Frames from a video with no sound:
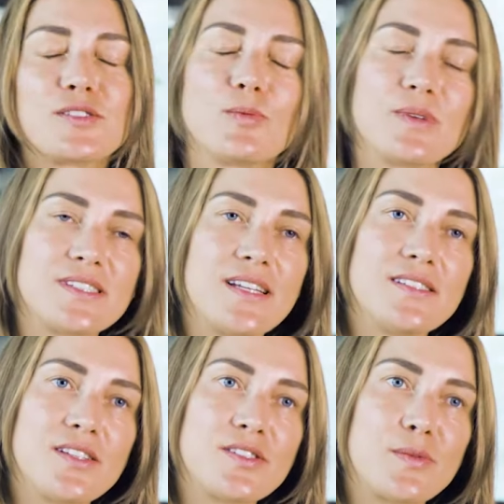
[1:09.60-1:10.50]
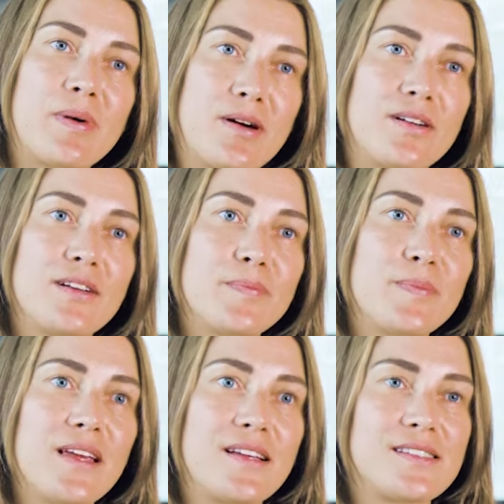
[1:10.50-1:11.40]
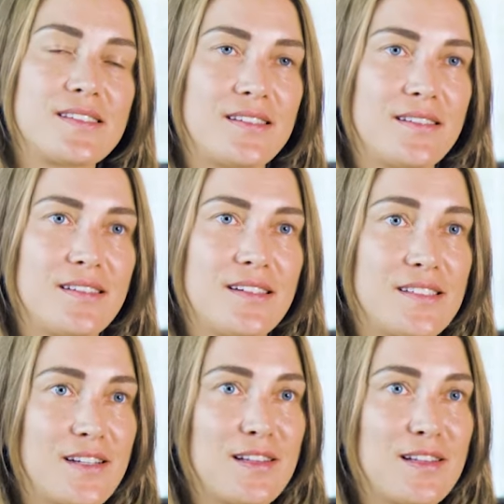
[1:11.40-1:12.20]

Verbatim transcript: So what sets us apart as, uh, as a